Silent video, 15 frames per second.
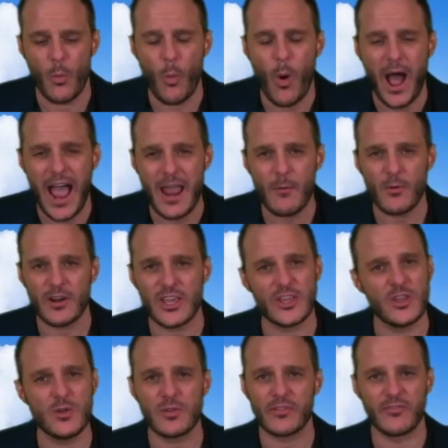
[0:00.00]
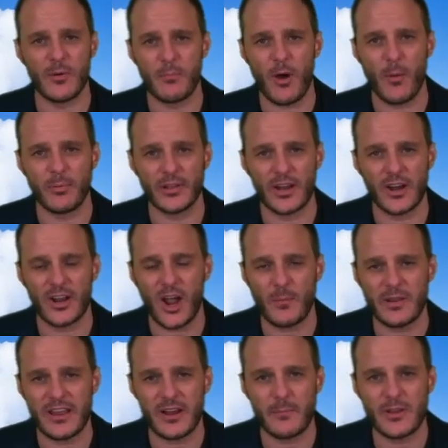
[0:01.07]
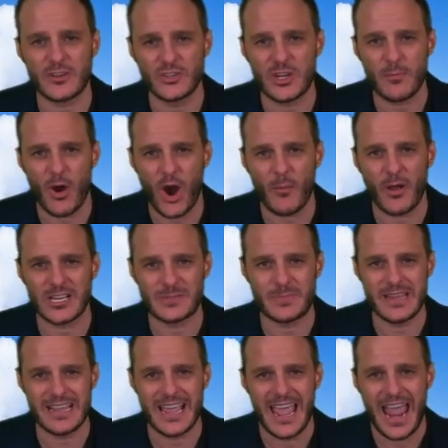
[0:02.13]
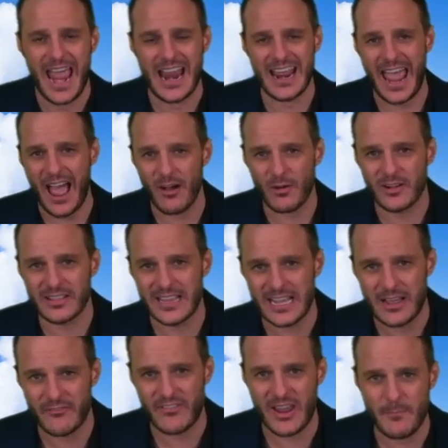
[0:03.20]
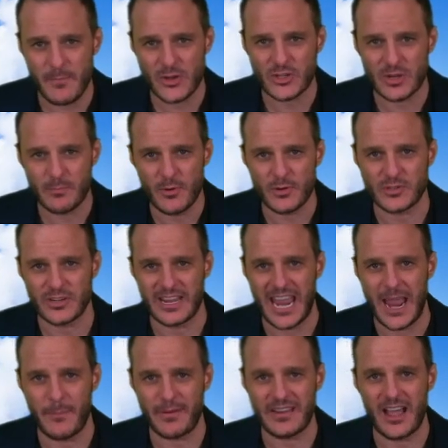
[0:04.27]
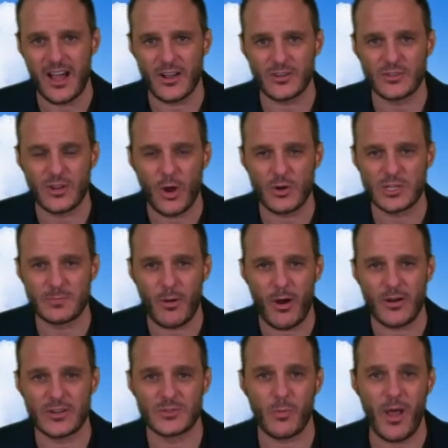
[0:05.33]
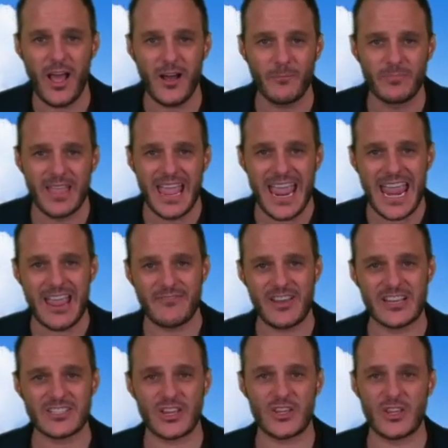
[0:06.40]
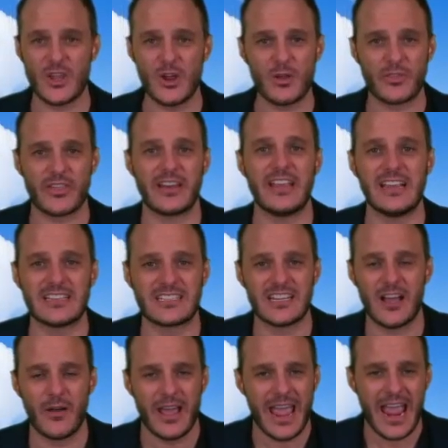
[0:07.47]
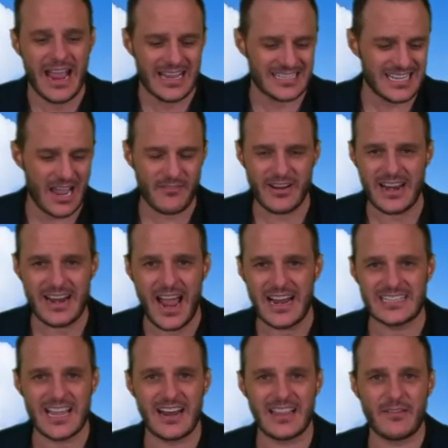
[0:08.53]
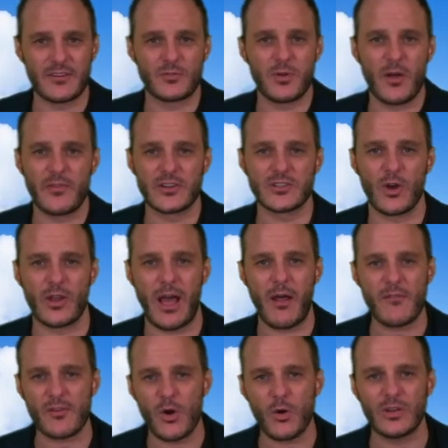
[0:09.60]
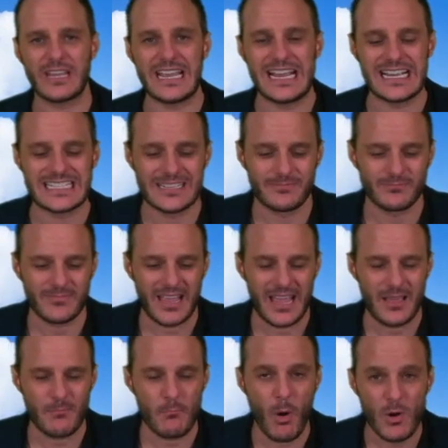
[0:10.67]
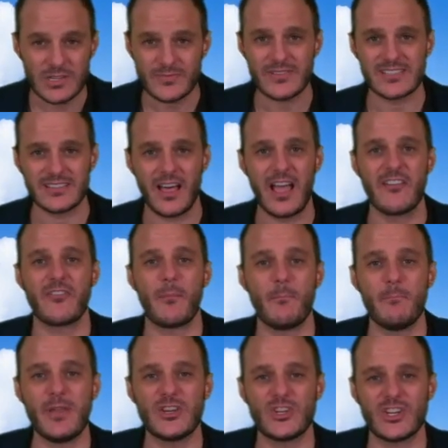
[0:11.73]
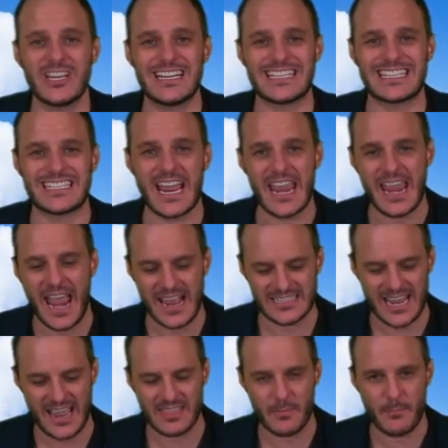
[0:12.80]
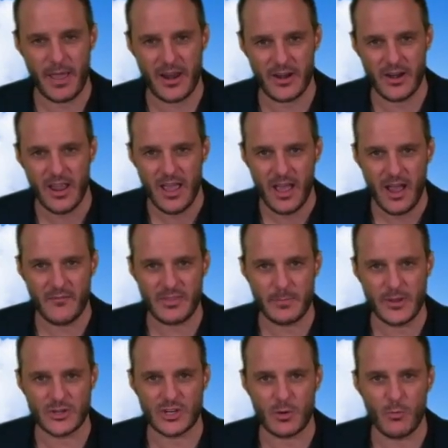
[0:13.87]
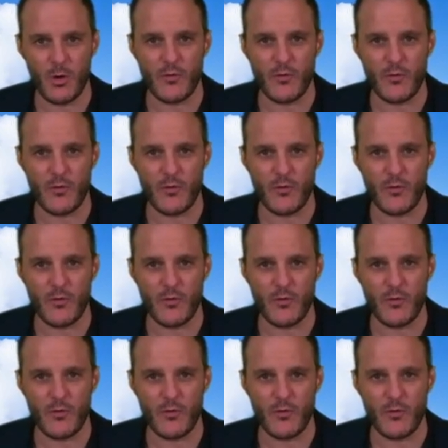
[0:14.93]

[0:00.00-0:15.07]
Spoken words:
why would a youth football player come to hear Jim Harbaugh speak at Al Glick, famed Michigan booster camp, and yell, "Coach Spartans"? Well, if he's a youth and he's, you know, 7, 8, 9, 10, 11, 12 years old, however old he is, most of his life, Michigan State has had the better of the Michigan